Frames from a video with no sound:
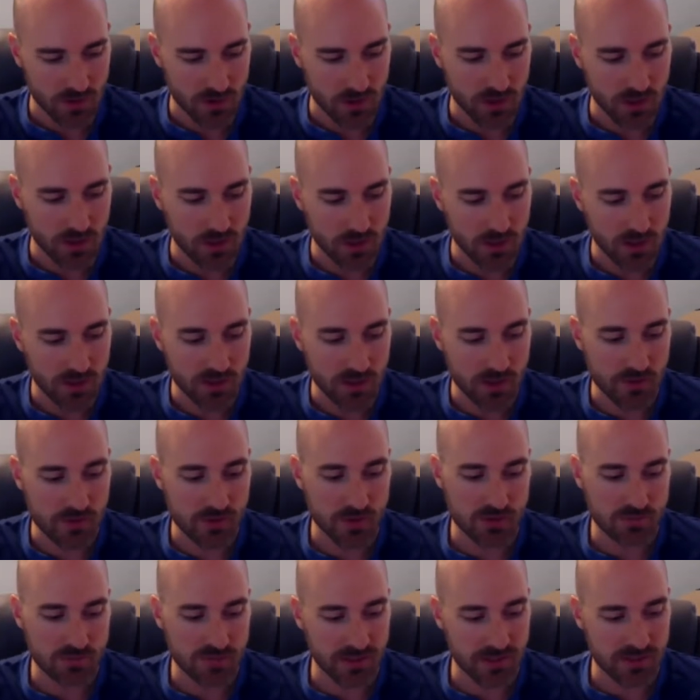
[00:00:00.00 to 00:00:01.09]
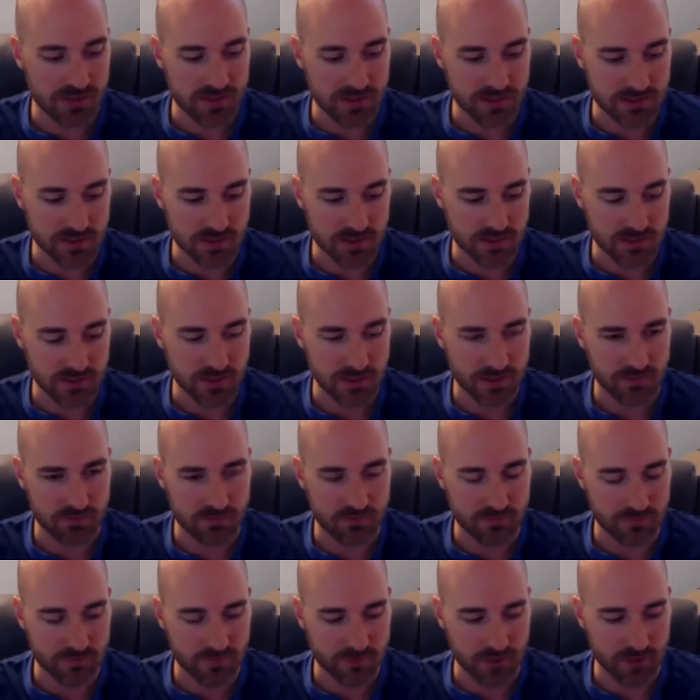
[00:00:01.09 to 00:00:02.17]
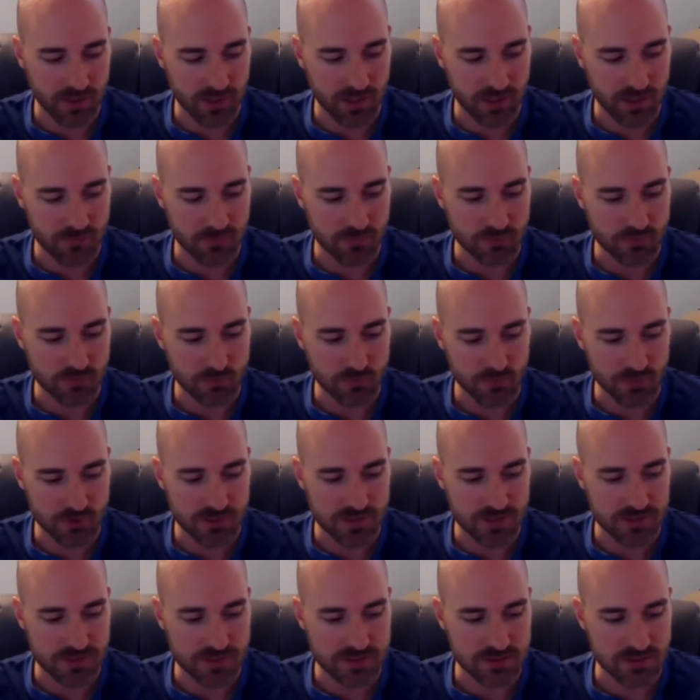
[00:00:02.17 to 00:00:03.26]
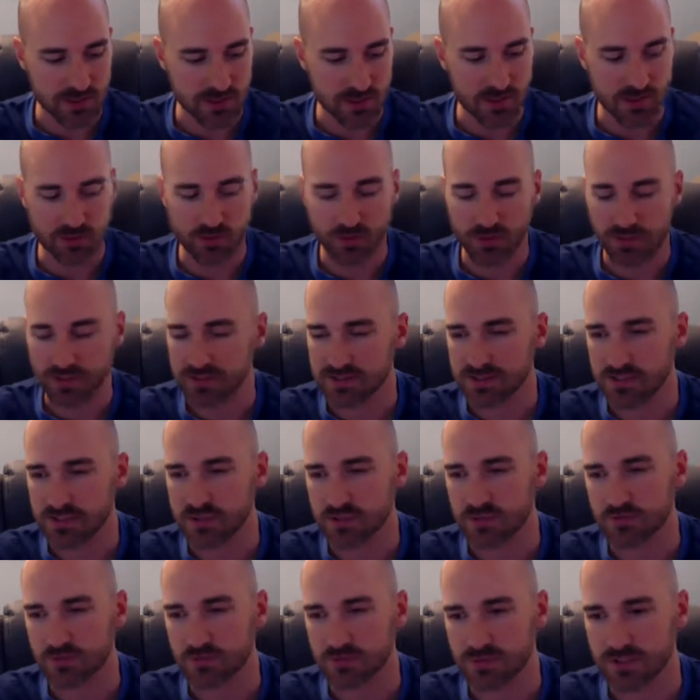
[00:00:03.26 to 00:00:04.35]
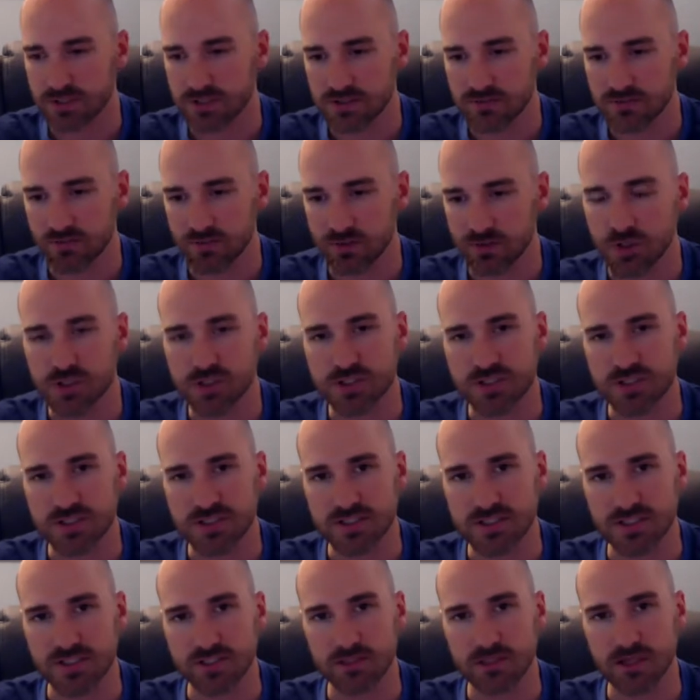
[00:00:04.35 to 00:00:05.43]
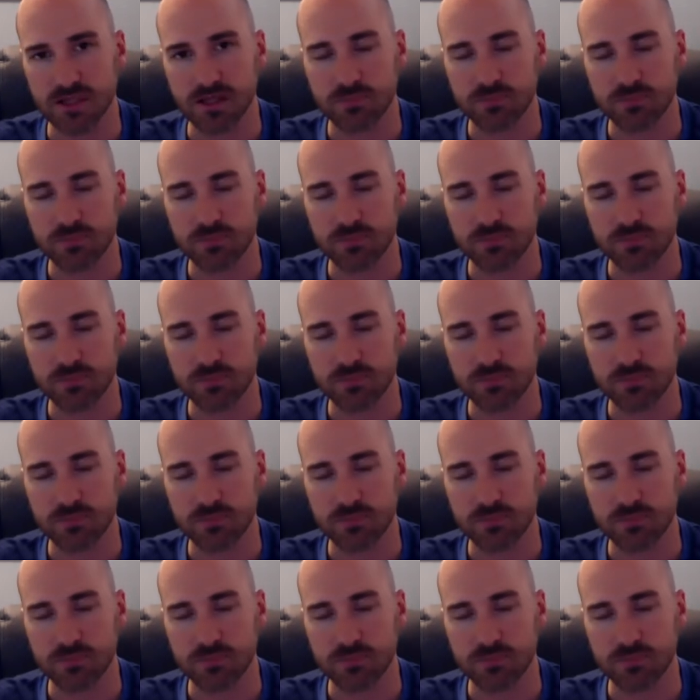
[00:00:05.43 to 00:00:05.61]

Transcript: Another advanced idea that I've had before is creating a sense of urgency.